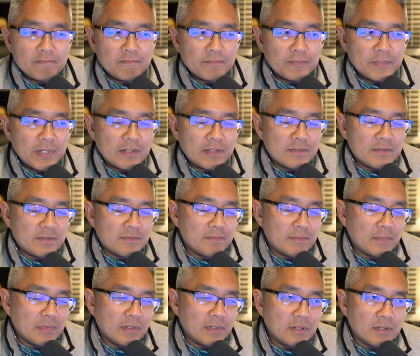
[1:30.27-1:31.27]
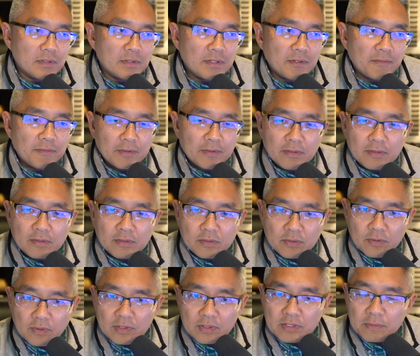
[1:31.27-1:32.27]
It's a little difficult
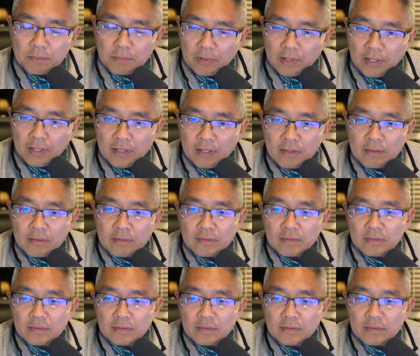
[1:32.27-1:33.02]
to explain.